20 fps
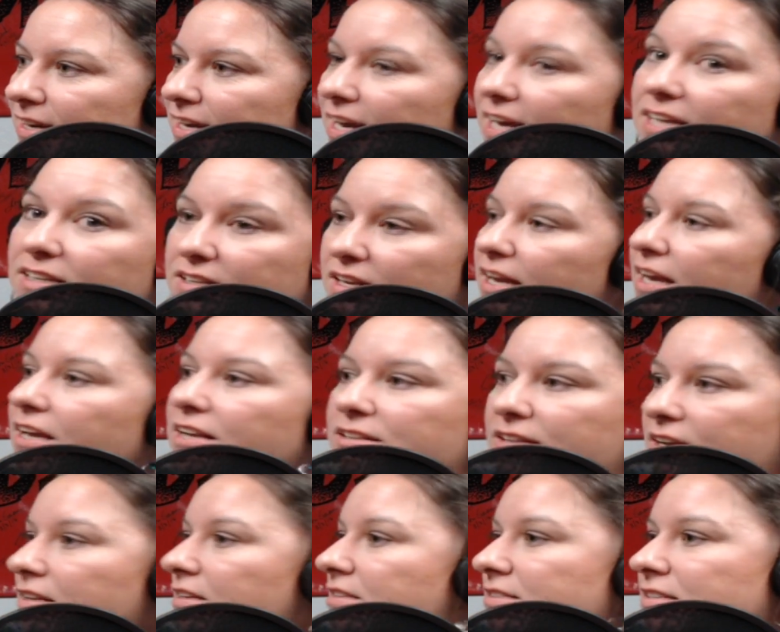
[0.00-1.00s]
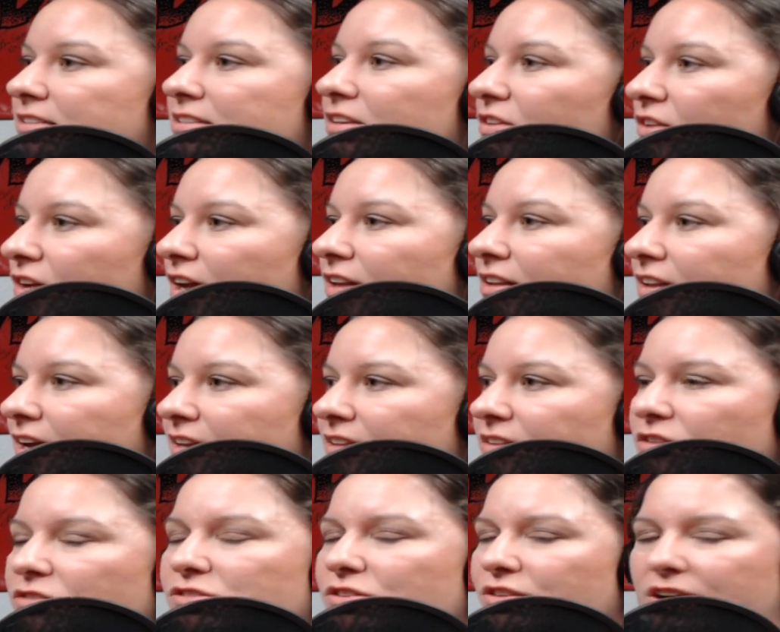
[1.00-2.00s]
It is. It's a lot like,
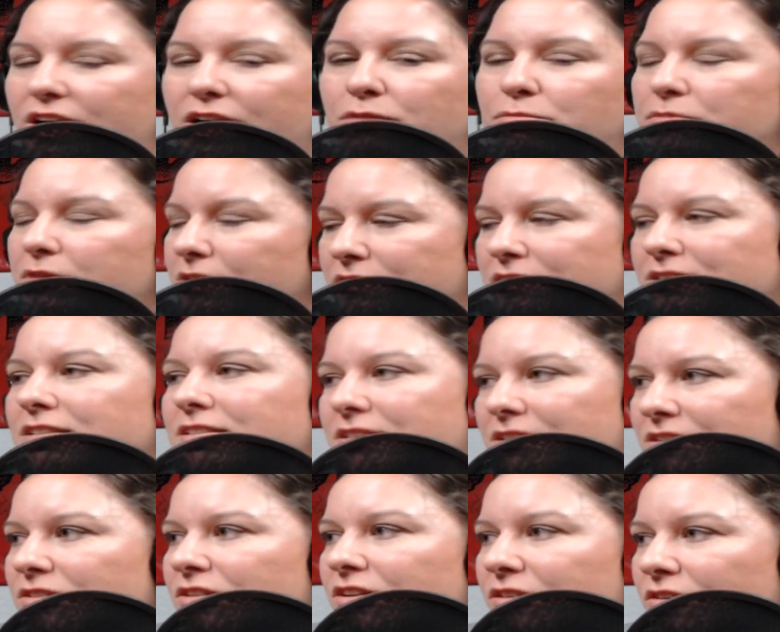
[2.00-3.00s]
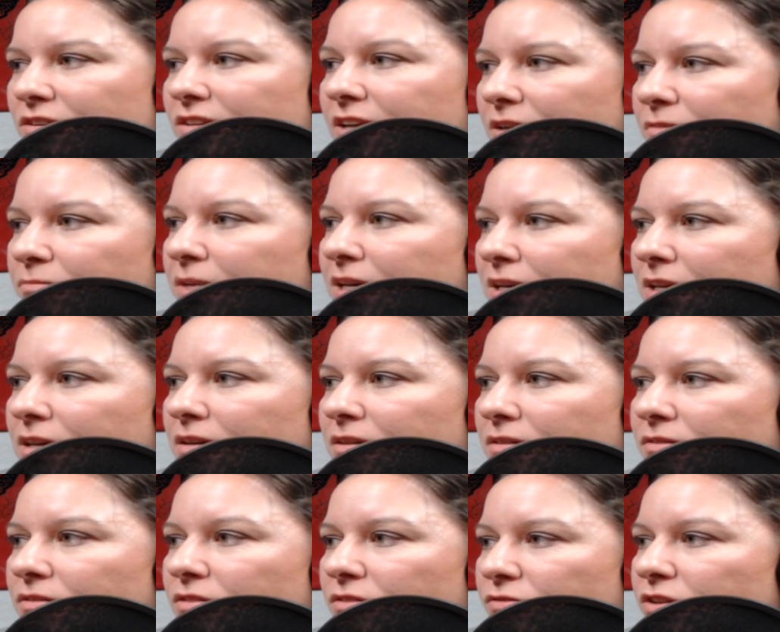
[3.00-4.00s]
there's a lot of processes that are like making,
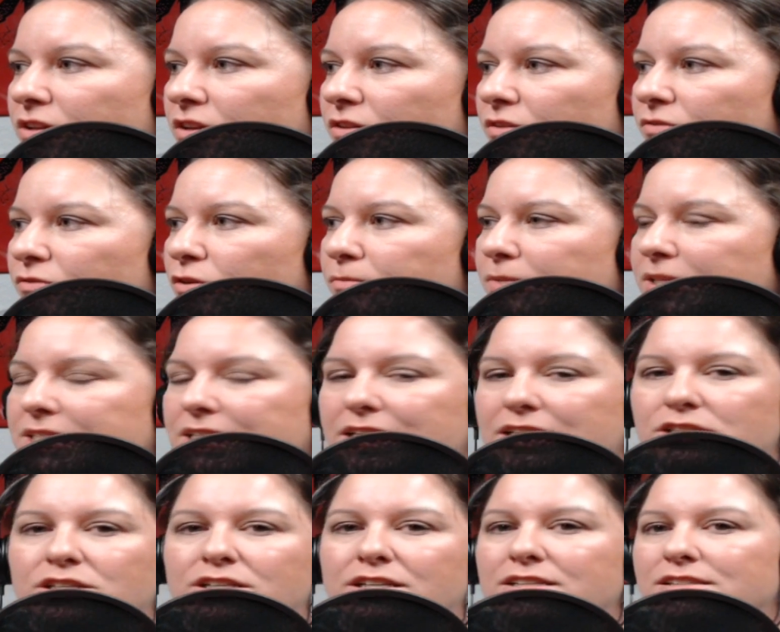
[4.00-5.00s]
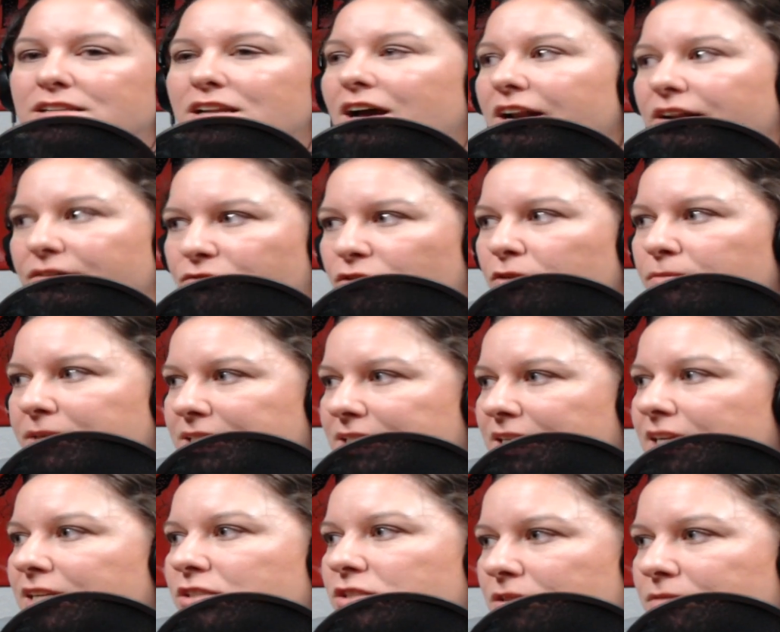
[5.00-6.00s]
fermentation. It's not a
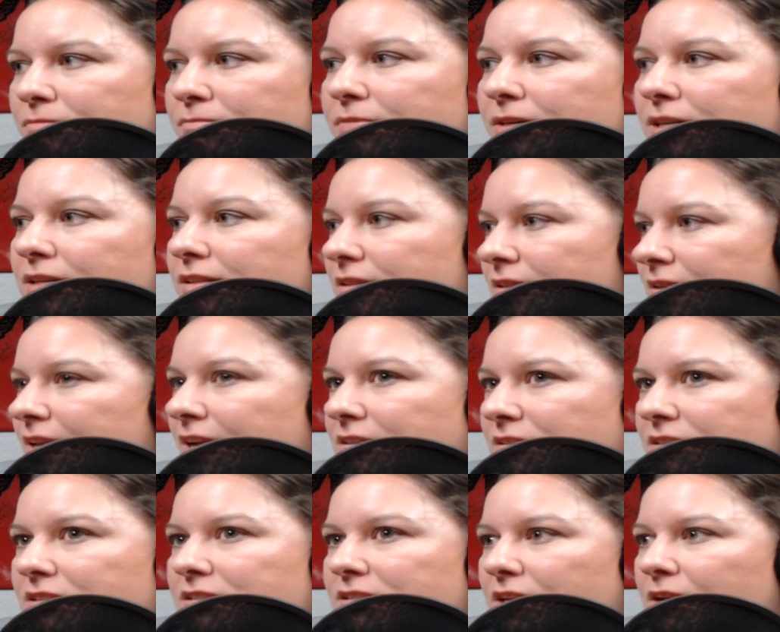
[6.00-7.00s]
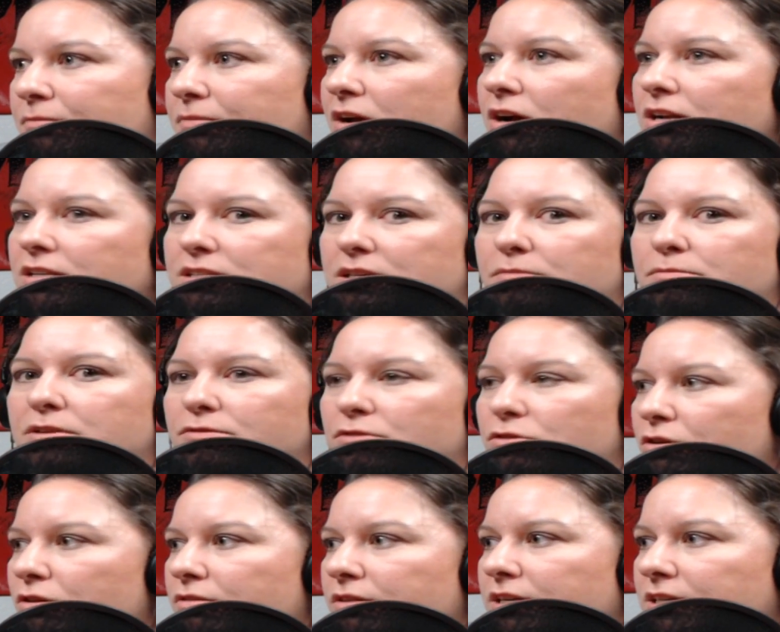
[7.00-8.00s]
fermentation, but that's the same concept of
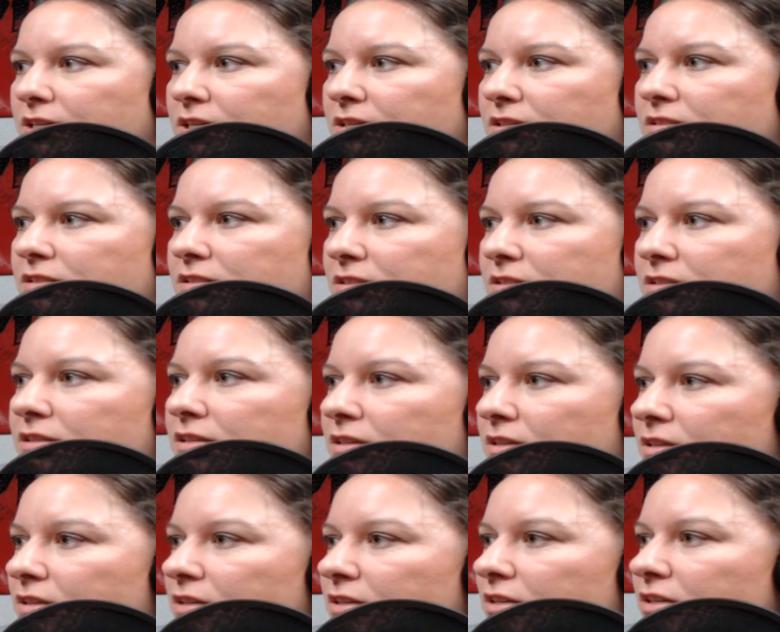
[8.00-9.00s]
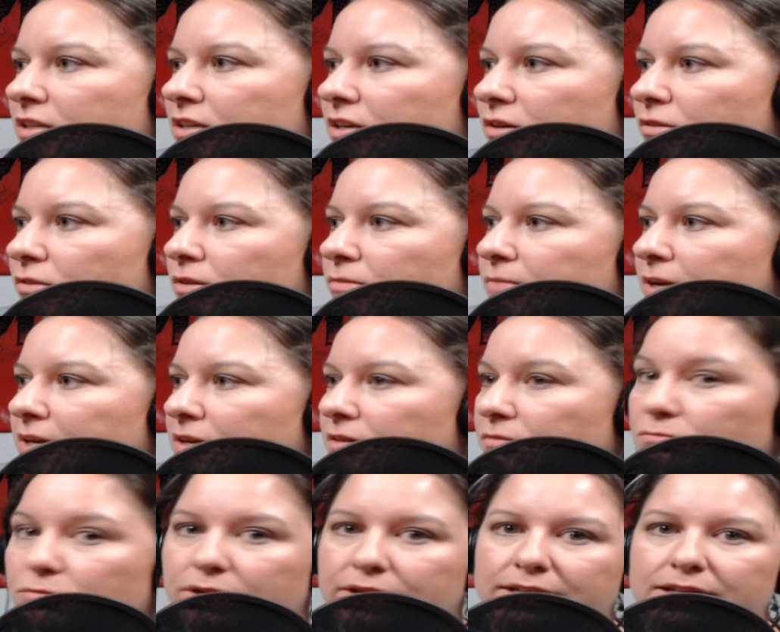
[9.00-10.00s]
growing yeast, and making
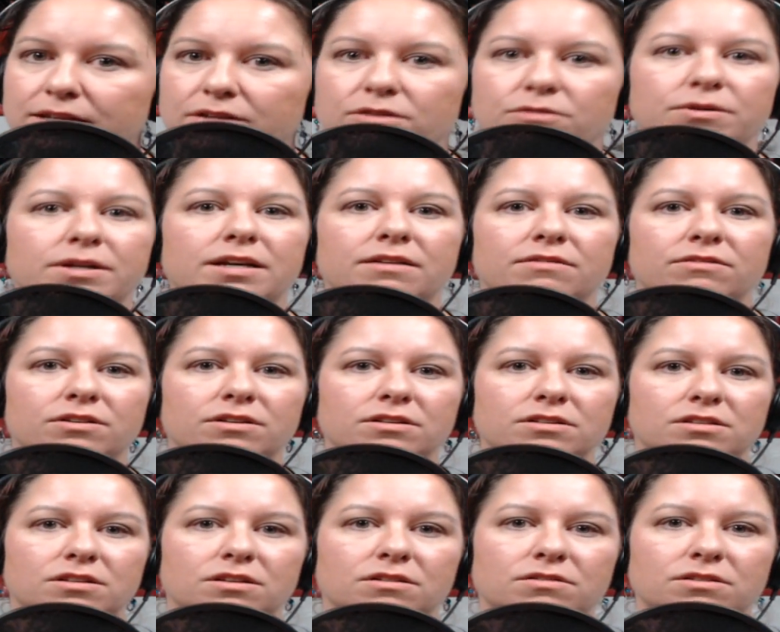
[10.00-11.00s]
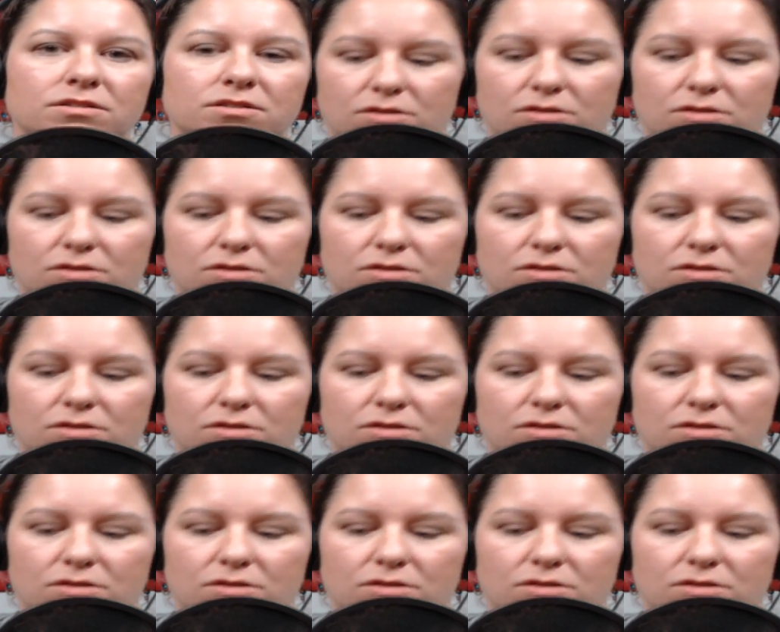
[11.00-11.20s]
bread or whatever. Yeah. So it's all.